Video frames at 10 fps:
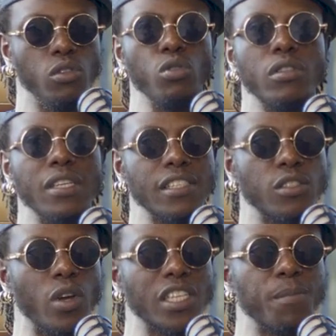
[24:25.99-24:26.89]
Do things
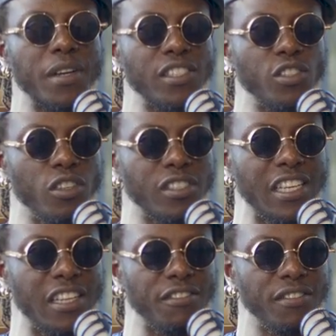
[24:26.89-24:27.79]
to express
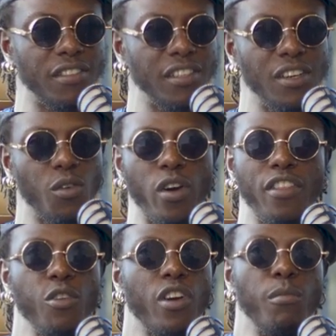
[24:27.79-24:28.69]
yourself,
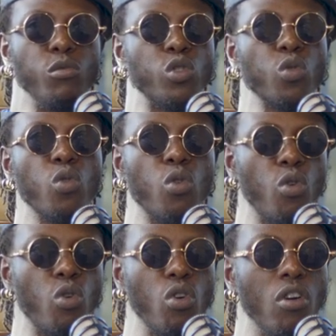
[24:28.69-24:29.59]
whether you're a
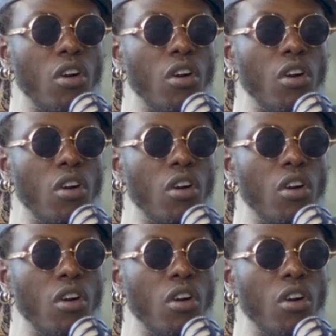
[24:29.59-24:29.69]
Mzungu,